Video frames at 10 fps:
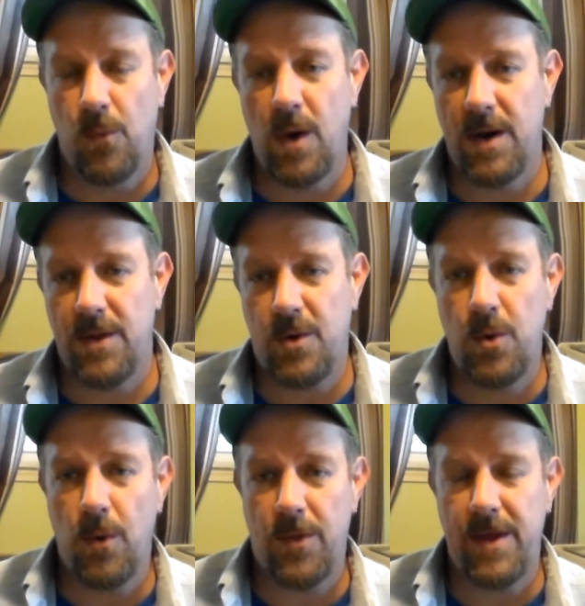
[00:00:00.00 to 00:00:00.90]
One of the
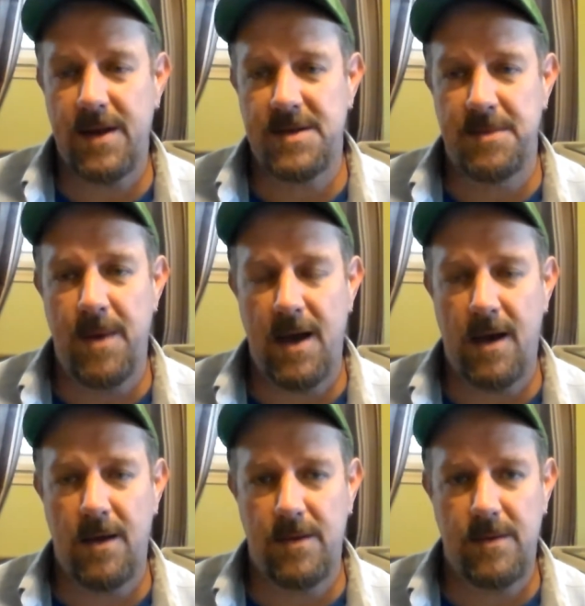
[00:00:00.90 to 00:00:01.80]
cool things
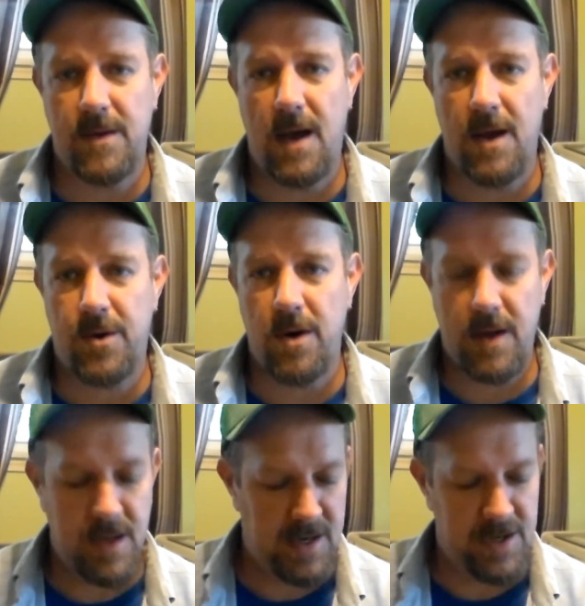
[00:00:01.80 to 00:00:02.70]
about a
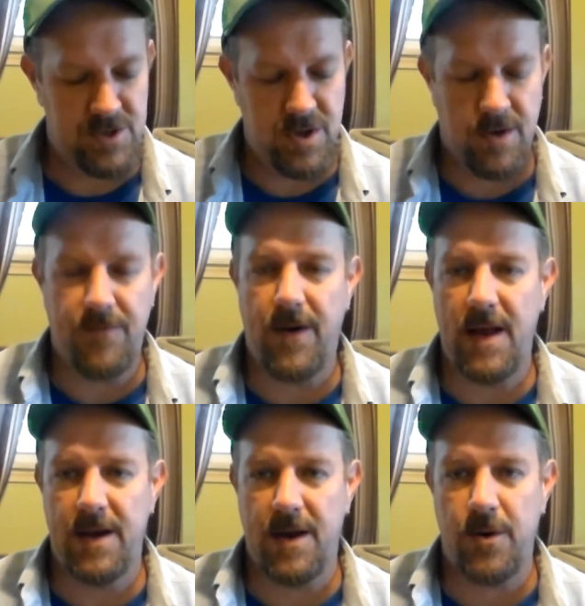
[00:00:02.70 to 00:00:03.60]
Cricut is you can
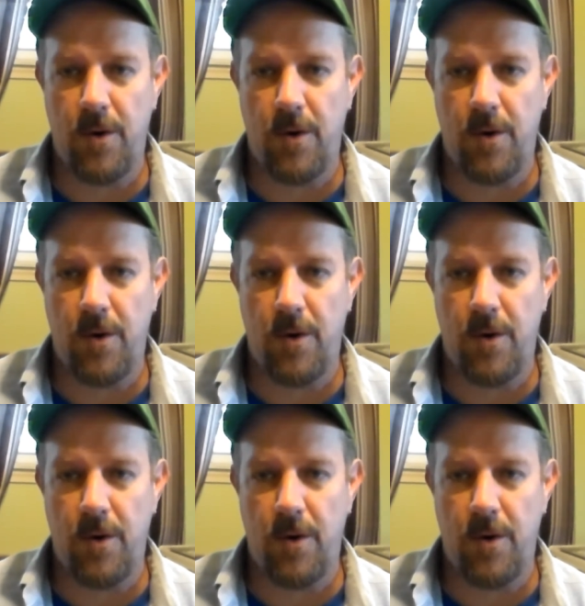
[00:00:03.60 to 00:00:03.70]
find a